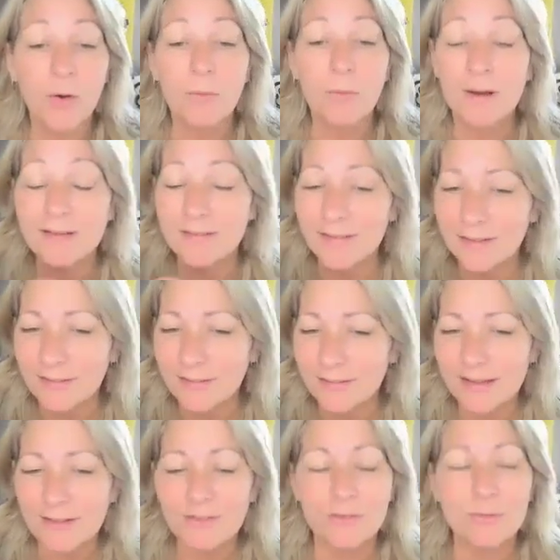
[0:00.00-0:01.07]
What is this
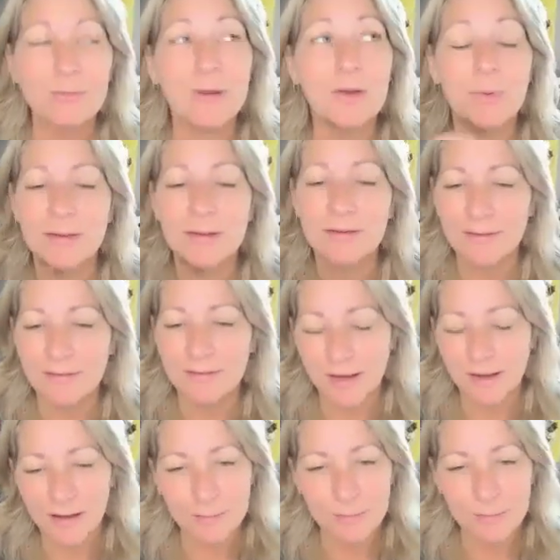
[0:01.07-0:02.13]
teaching me? What is this
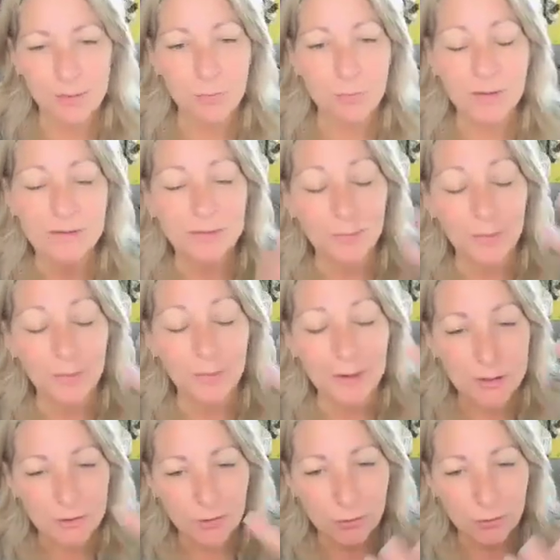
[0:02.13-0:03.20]
telling me? What am
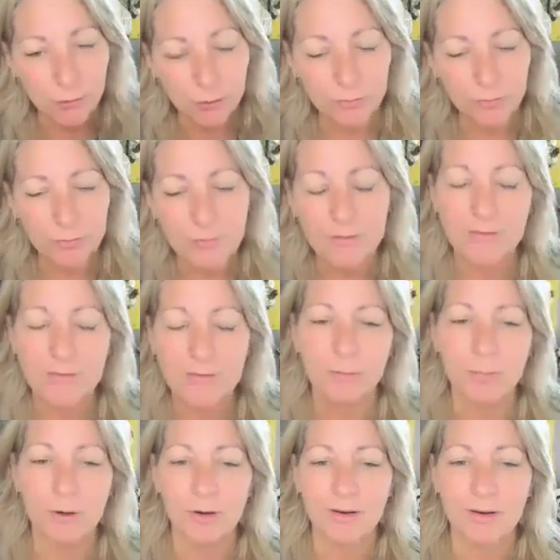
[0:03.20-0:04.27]
I to learn from this
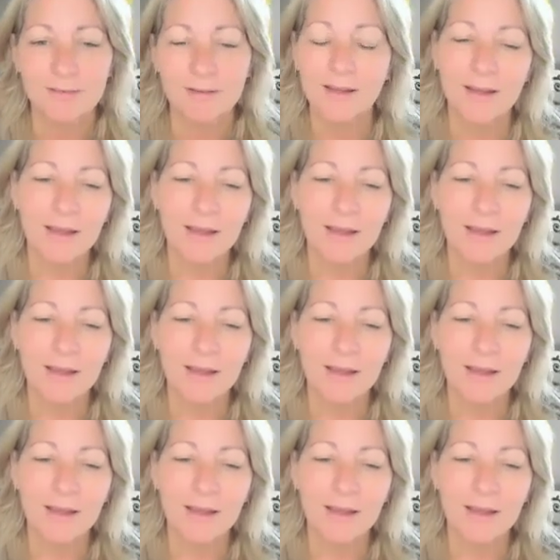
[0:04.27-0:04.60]
experience?